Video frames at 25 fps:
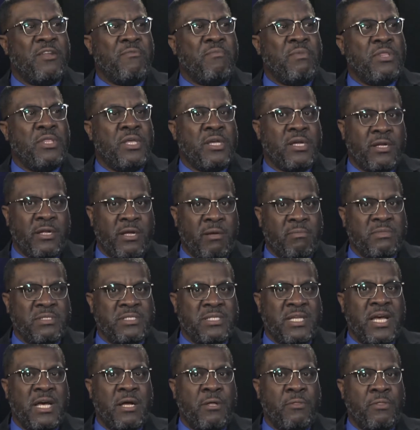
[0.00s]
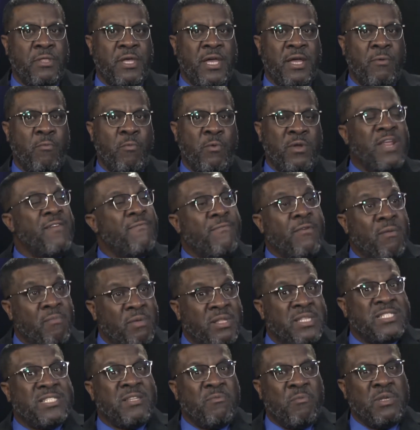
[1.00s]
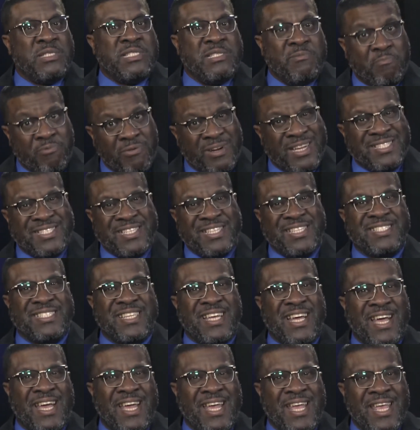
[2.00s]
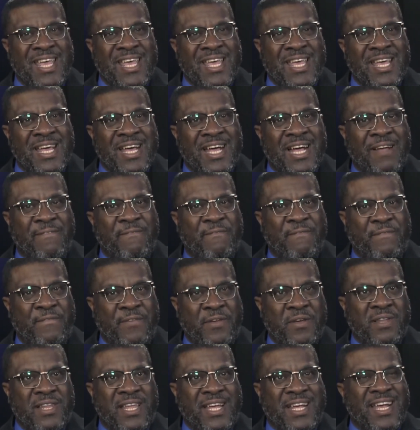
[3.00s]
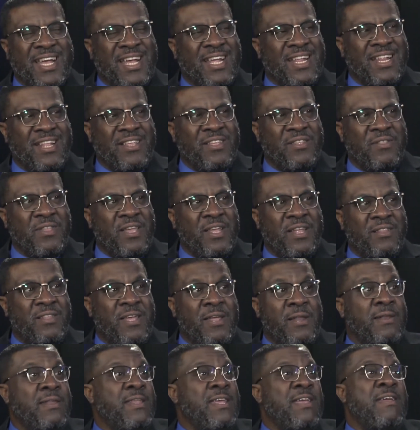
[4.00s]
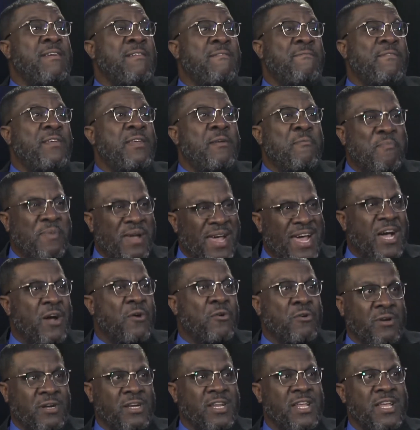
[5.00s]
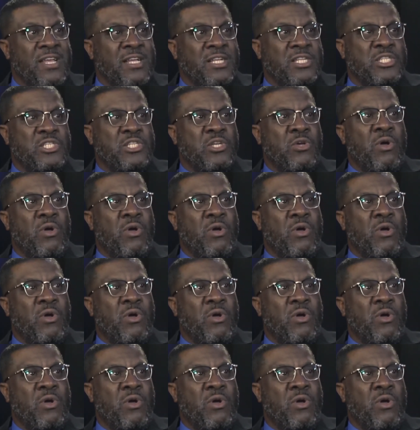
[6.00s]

me that comes out, that whenever I'm in someone's presence, I feel like they leave empowered. So